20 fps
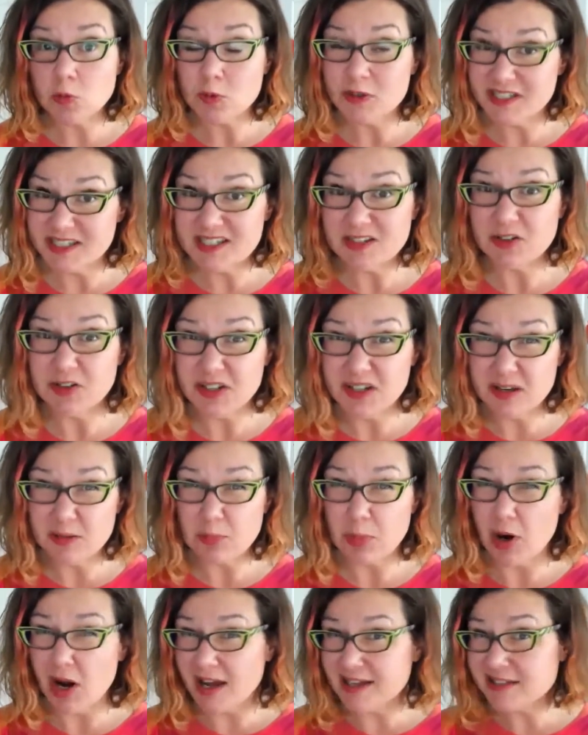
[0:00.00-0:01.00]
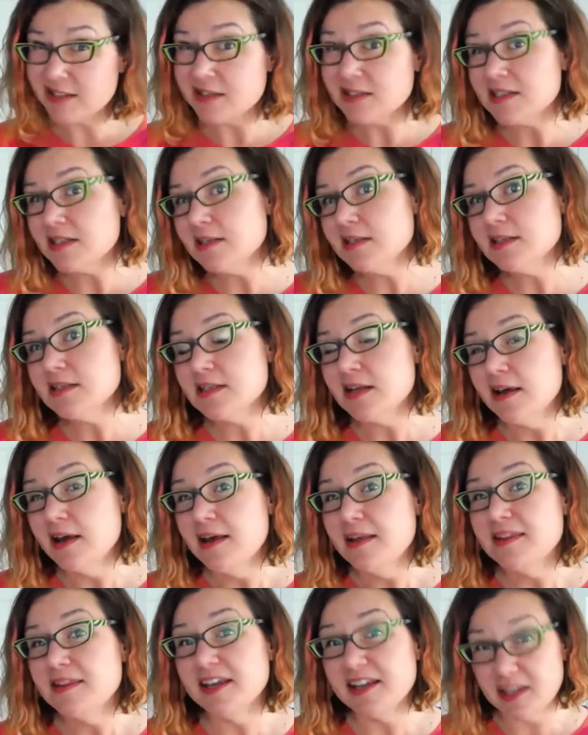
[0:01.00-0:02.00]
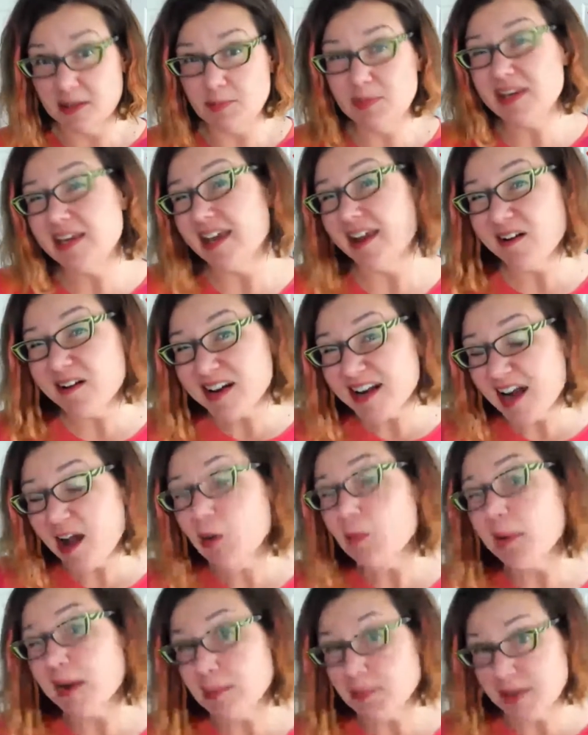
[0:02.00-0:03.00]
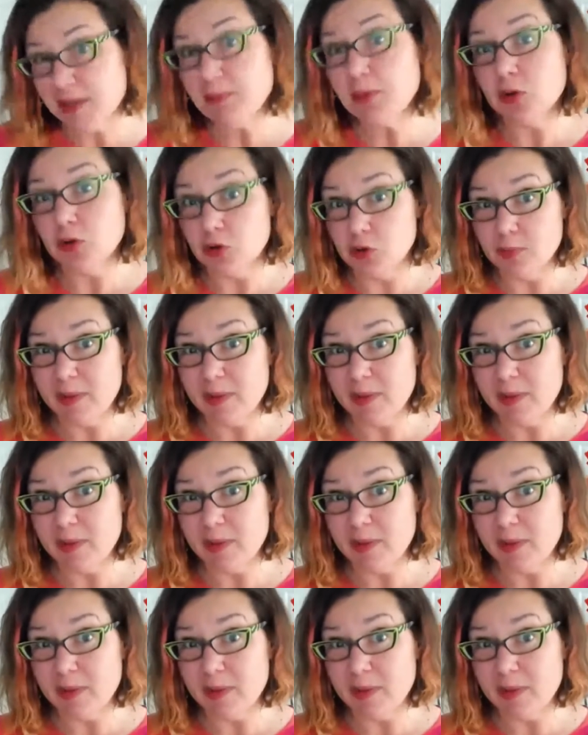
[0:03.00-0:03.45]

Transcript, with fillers: resilient processes that can be carried out by people who